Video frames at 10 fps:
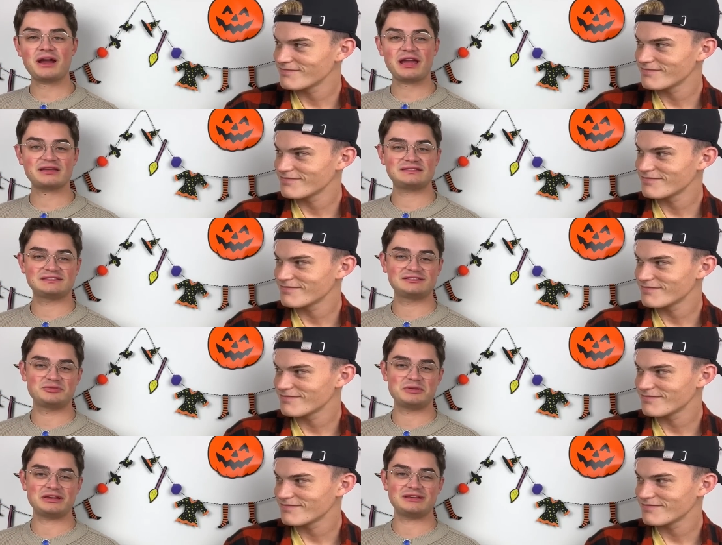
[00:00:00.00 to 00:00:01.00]
Speaker 1: it gets
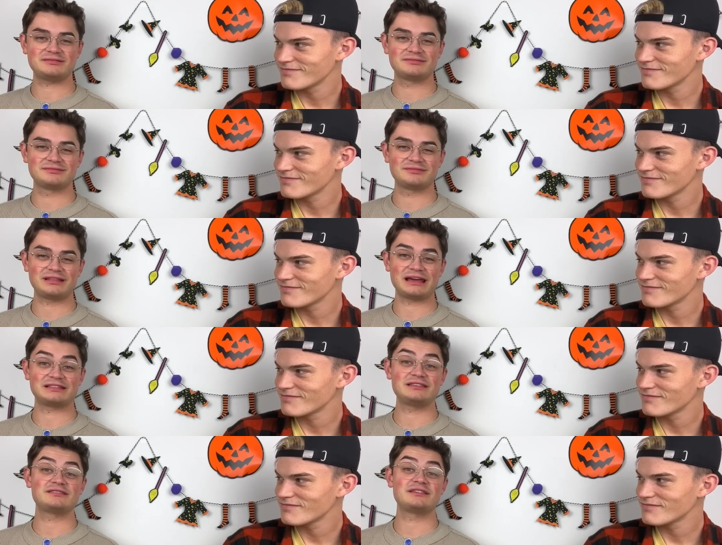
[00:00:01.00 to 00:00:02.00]
to be
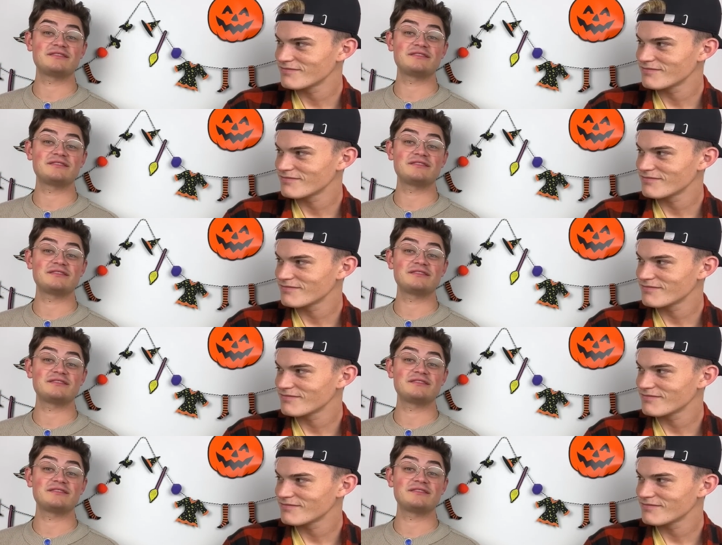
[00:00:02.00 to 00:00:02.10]
like, these are the